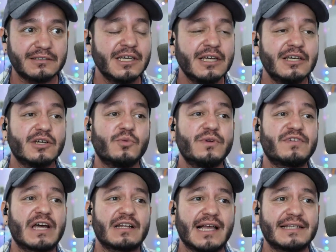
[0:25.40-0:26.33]
So we've
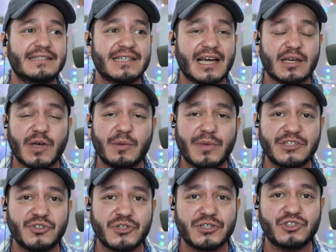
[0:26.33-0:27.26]
got a lot to talk about. Make
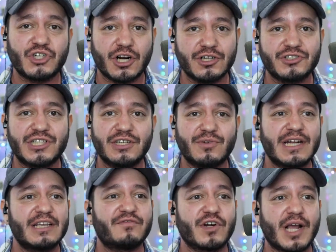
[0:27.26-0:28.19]
sure you're charged and ready
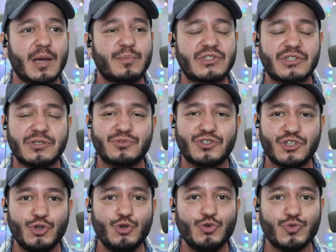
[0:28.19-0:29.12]
for episode
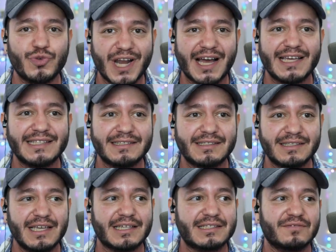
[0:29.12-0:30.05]
two
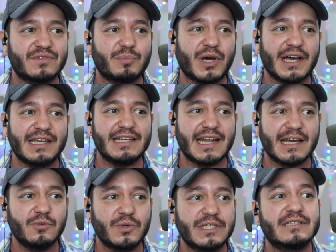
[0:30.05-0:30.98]
ninety-six of the Pocket Now
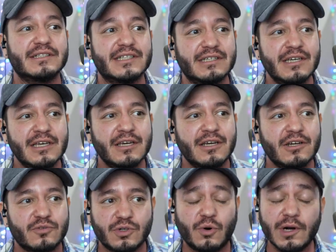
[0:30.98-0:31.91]
Weekly.
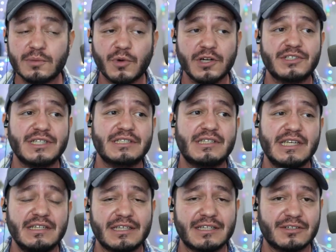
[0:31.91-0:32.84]
Recorded March
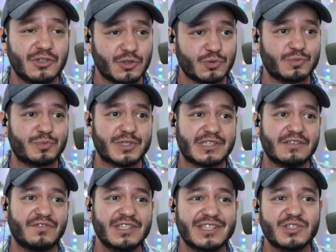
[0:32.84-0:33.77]
sixteenth at noon
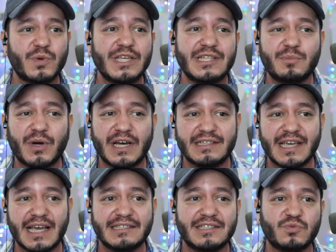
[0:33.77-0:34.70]
Pacific, this weekly
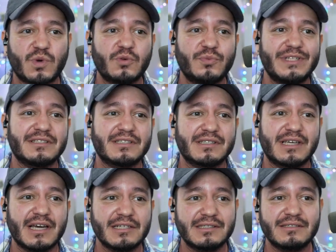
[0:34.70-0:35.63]
podcast is where we
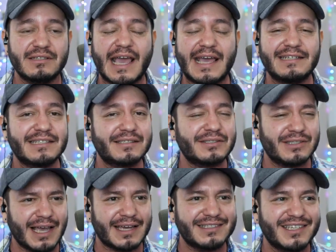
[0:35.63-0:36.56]
discuss and
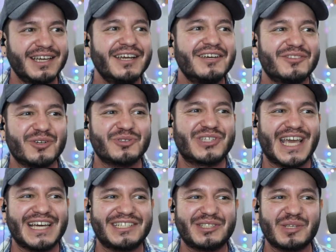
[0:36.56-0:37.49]
dissect those
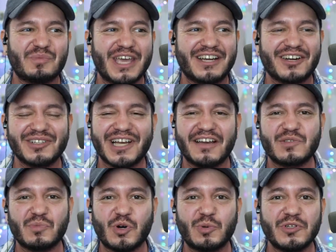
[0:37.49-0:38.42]
gadgets that make our lives
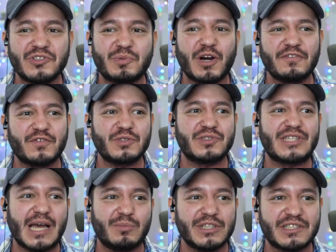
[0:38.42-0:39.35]
mobile. Smartphones,
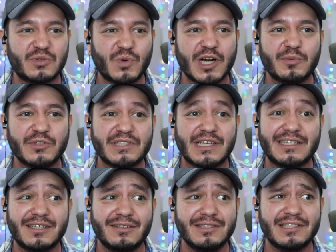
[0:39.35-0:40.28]
tablets, and wearables.
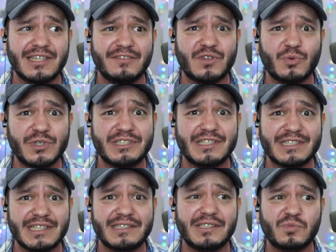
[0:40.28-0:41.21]
It's all the stuff you wished
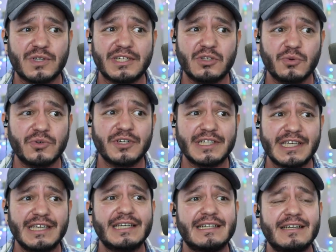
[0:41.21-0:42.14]
existed when you were a
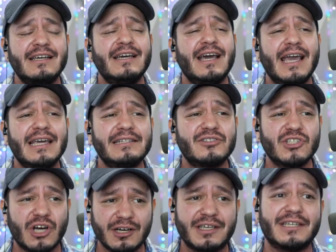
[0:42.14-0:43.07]
kid, and
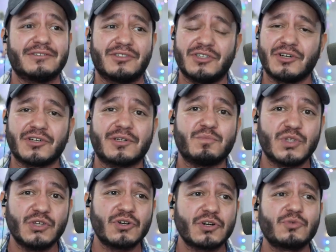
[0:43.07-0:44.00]
talking to your
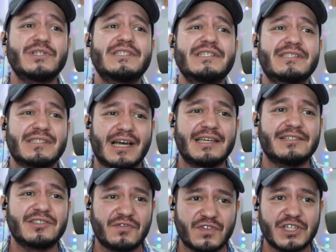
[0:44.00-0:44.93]
computer was a
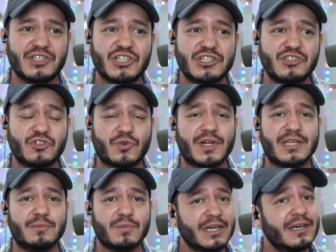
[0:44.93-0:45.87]
science fiction
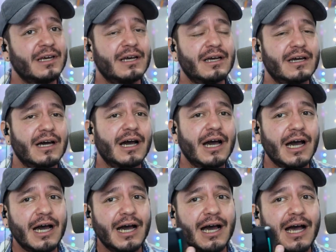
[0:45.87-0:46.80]
dream.
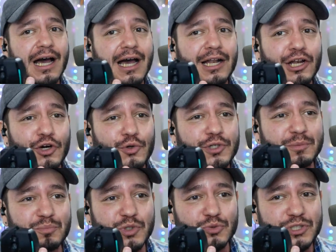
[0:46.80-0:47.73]
Hello,
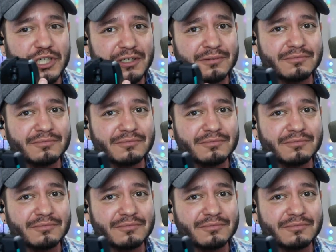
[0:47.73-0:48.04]
computer.